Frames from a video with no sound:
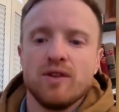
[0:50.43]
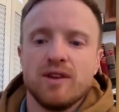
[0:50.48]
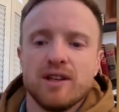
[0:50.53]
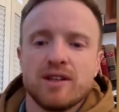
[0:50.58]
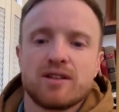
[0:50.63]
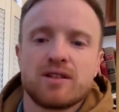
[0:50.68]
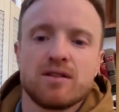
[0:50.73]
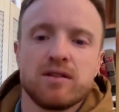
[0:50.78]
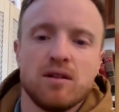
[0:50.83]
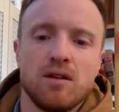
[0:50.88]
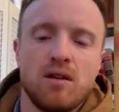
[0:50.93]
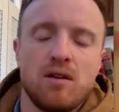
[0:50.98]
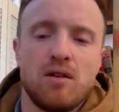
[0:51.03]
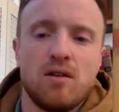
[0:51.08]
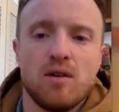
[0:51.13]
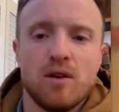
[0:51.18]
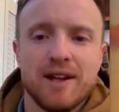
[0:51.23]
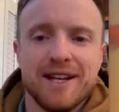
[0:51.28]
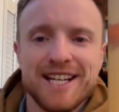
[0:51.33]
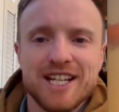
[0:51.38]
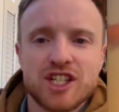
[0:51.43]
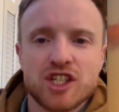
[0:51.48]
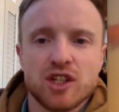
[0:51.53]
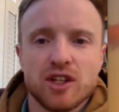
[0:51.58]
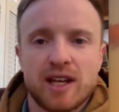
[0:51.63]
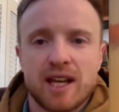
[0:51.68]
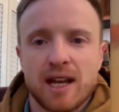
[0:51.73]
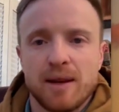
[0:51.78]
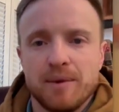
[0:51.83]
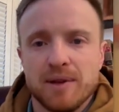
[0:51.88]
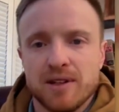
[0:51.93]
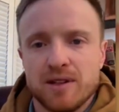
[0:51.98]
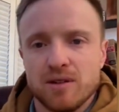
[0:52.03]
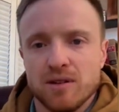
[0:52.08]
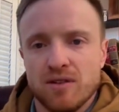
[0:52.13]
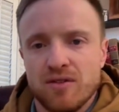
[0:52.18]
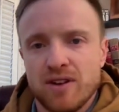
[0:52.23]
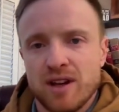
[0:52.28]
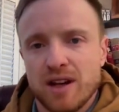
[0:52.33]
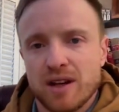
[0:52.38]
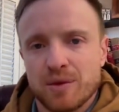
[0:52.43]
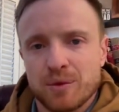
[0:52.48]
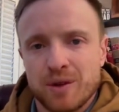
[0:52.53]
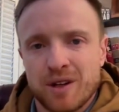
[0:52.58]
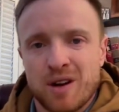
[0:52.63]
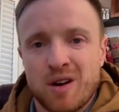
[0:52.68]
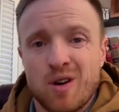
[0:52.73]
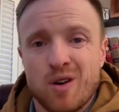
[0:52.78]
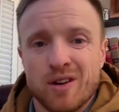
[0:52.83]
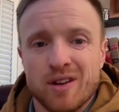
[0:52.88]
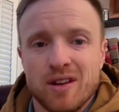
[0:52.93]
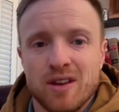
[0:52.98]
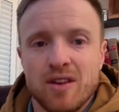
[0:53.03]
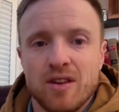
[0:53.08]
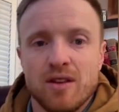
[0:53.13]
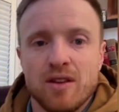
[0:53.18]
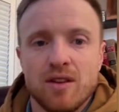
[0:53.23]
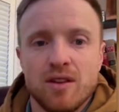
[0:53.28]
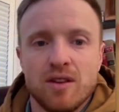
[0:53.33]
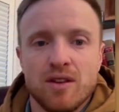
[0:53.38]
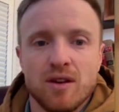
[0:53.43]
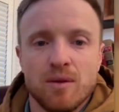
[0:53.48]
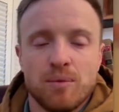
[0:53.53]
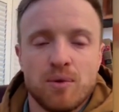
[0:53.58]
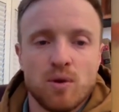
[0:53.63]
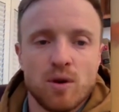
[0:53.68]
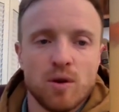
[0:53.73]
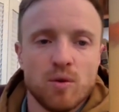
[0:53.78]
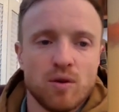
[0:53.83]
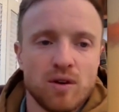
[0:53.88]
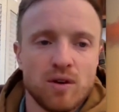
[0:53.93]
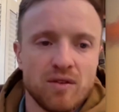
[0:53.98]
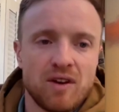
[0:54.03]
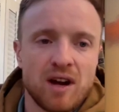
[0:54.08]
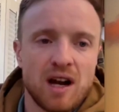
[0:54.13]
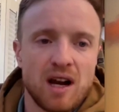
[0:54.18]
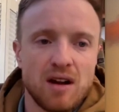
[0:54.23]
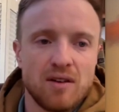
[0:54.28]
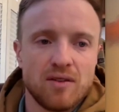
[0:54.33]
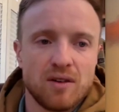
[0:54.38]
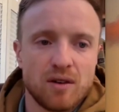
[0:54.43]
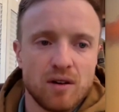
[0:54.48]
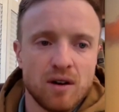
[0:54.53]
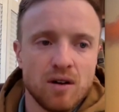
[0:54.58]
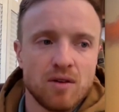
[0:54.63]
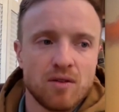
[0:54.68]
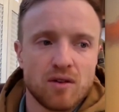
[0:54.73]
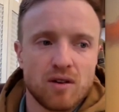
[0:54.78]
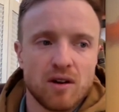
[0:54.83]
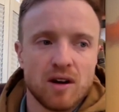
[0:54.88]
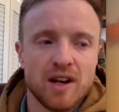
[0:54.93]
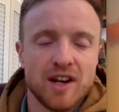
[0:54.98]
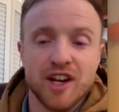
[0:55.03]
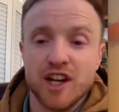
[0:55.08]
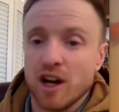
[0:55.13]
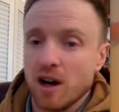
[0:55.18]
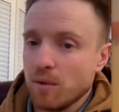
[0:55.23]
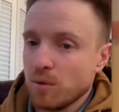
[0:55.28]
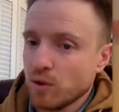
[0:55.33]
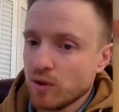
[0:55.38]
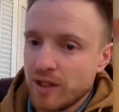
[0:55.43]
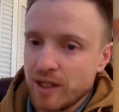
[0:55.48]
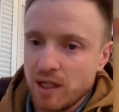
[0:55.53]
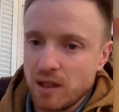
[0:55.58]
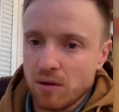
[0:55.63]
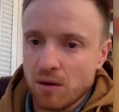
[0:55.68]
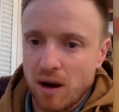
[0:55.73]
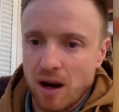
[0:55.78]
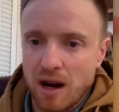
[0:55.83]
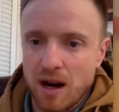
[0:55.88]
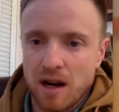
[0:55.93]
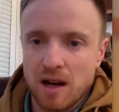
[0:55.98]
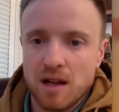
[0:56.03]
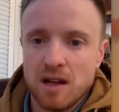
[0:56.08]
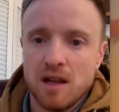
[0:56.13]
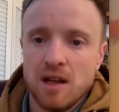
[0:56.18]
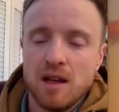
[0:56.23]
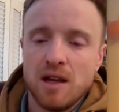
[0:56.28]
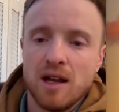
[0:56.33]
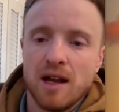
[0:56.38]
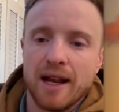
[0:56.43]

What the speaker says: When this law initially came into effect, we called it the 0.15 or over a double DUI.